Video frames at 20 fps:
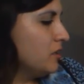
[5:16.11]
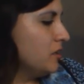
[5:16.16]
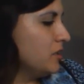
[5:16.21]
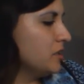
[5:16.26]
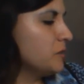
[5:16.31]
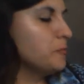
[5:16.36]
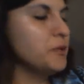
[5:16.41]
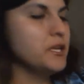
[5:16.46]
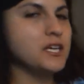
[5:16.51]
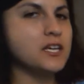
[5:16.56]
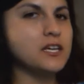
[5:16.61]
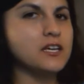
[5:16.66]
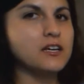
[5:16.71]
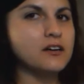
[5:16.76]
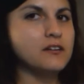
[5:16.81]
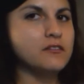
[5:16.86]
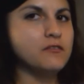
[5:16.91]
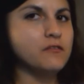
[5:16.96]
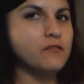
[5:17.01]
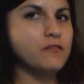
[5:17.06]
Is P
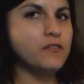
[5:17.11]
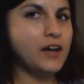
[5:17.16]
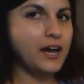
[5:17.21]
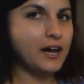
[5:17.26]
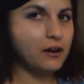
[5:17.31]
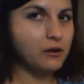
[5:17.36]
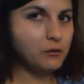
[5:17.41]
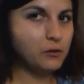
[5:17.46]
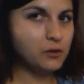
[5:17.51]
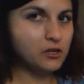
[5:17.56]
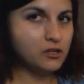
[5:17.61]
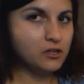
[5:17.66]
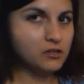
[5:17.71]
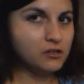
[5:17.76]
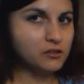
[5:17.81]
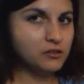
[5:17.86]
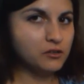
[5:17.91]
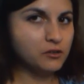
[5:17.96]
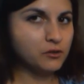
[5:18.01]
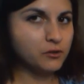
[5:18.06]
a
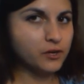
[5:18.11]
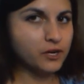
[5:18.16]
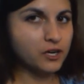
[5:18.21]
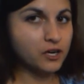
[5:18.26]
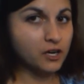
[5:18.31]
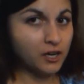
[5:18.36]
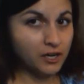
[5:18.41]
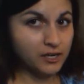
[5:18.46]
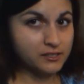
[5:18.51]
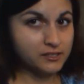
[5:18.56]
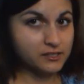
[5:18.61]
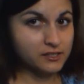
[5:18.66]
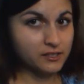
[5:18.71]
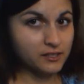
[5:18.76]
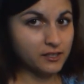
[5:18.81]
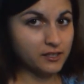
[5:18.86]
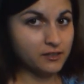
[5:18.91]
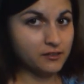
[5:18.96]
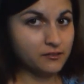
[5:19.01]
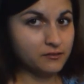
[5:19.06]
vowel or a
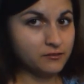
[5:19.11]
consonant?